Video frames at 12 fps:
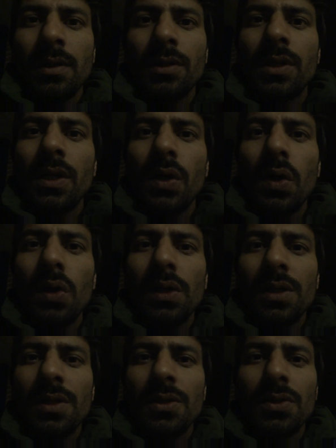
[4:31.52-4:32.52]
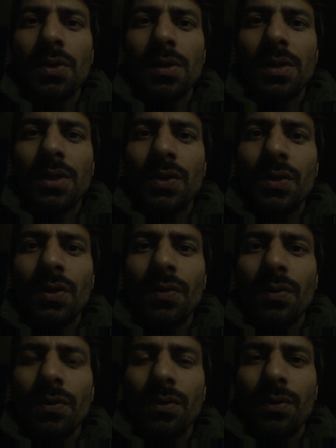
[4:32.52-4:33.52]
They know this is not the
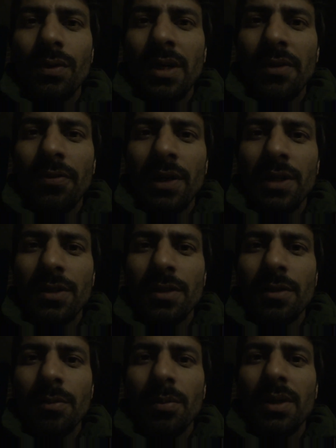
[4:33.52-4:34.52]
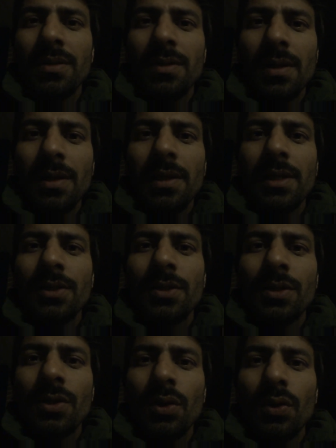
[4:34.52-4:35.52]
true definition, but still they
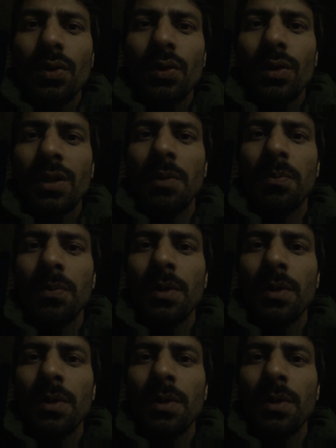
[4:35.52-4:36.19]
show they